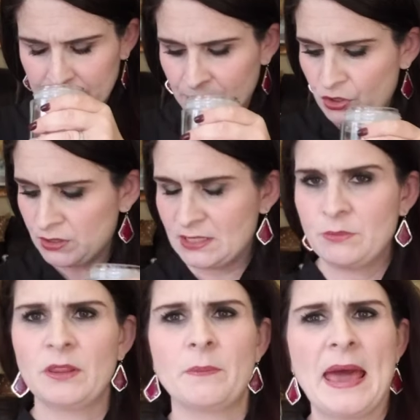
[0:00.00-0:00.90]
you can
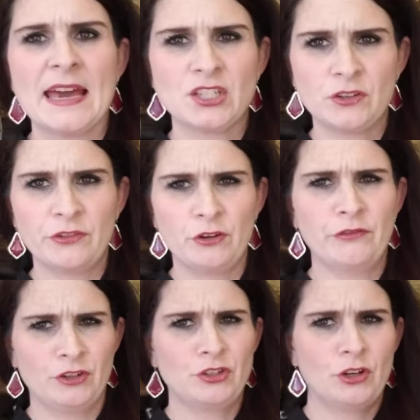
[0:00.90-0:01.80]
smell the passion fruit
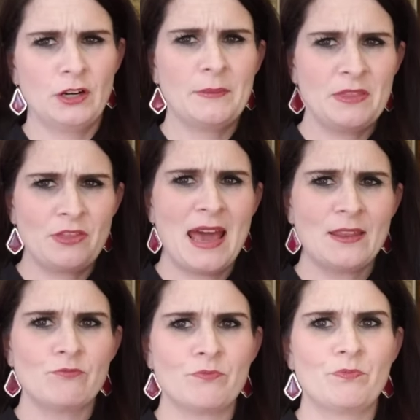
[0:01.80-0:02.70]
for sure. I mean,
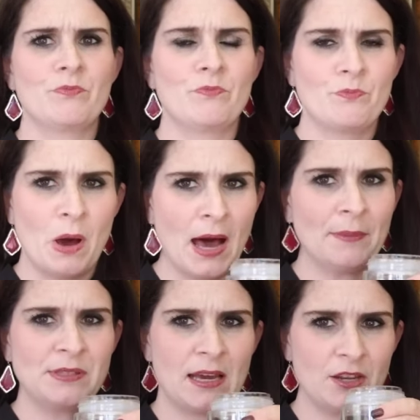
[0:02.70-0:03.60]
that
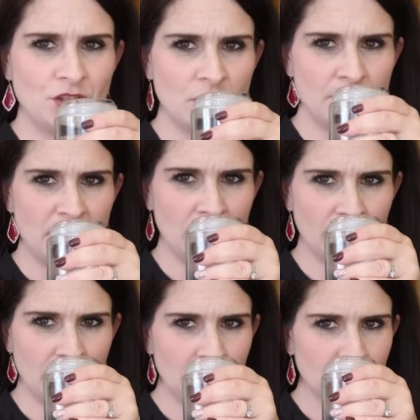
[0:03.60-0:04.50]
pops out at you
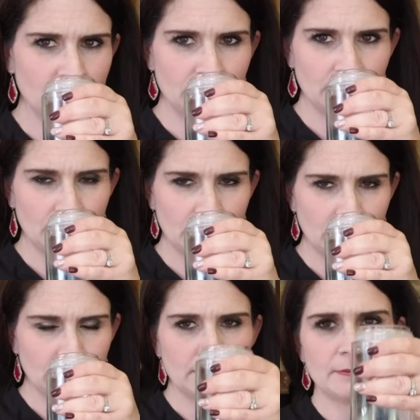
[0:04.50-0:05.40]
immediately.
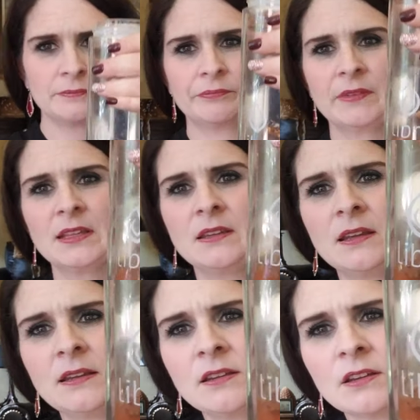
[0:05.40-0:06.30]
And
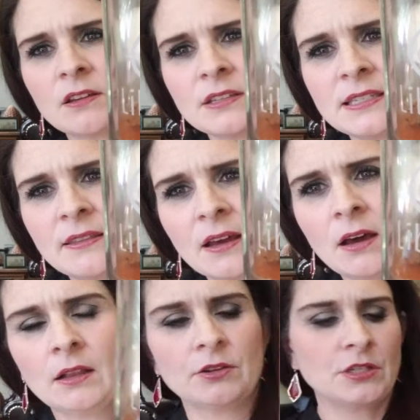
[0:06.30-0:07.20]
you can see that
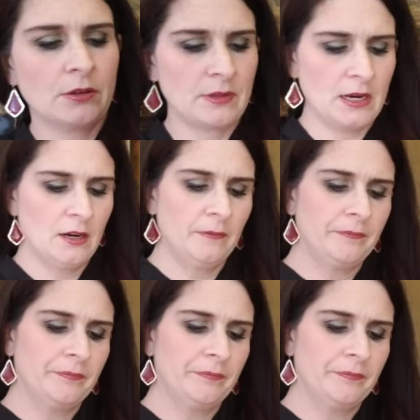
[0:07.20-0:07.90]
color down there.